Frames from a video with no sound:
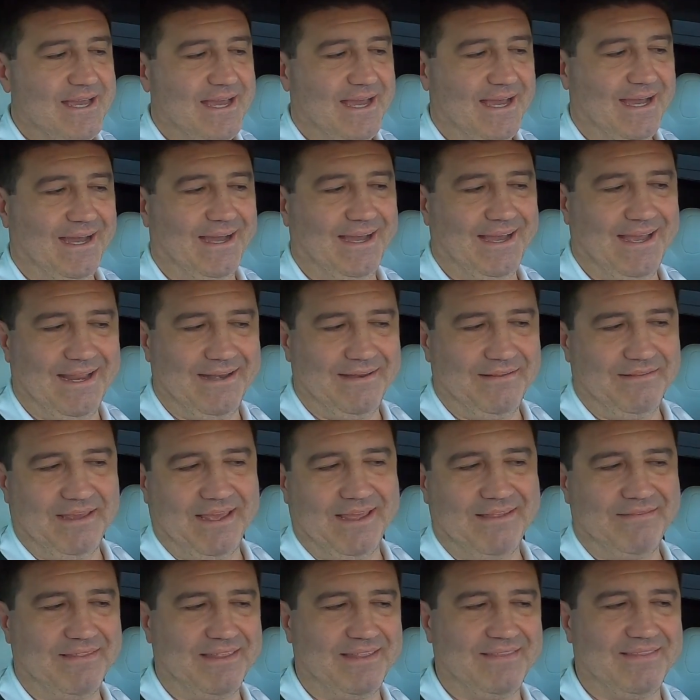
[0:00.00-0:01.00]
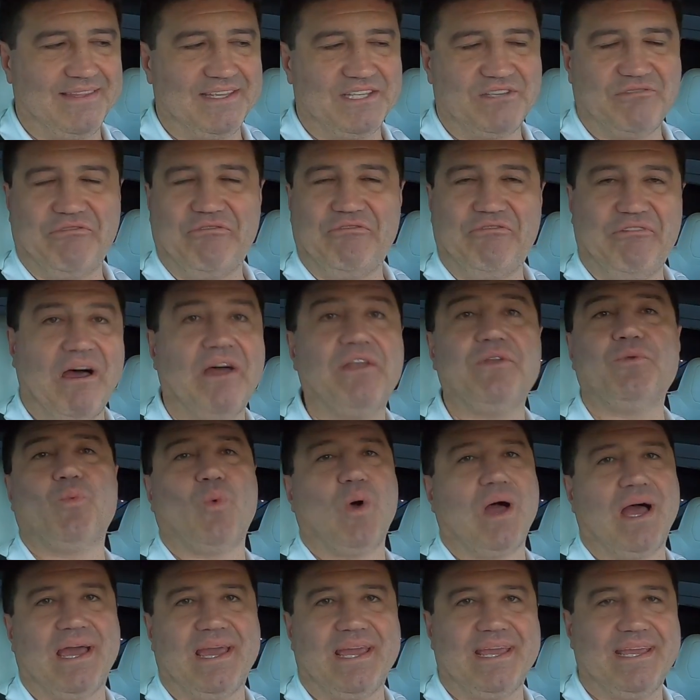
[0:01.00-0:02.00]
and in this fun
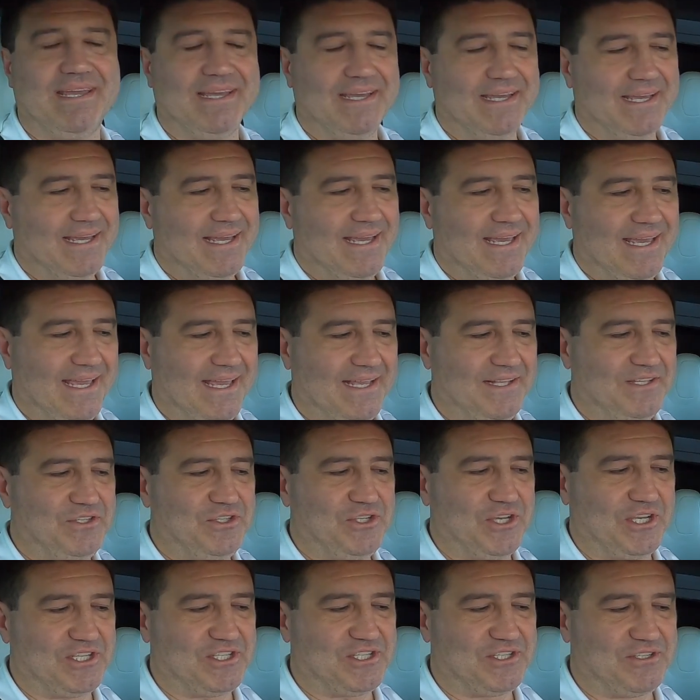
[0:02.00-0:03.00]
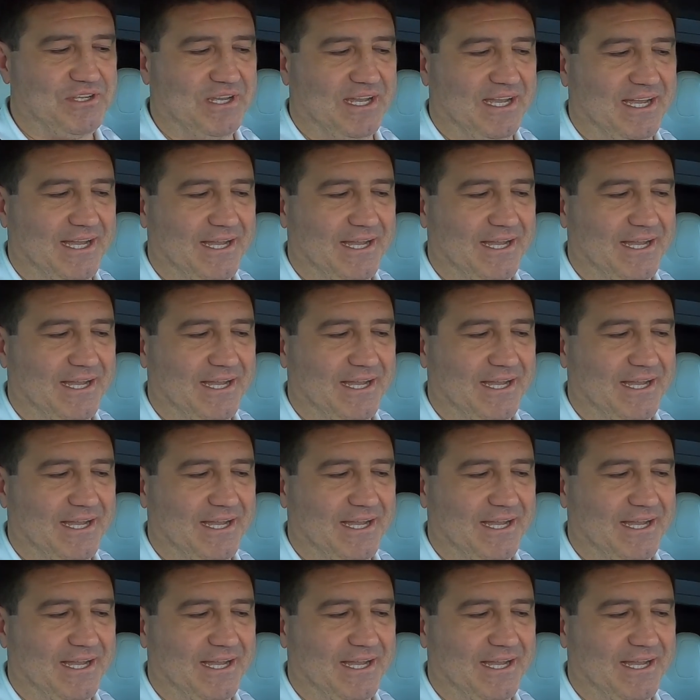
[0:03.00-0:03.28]
way, it just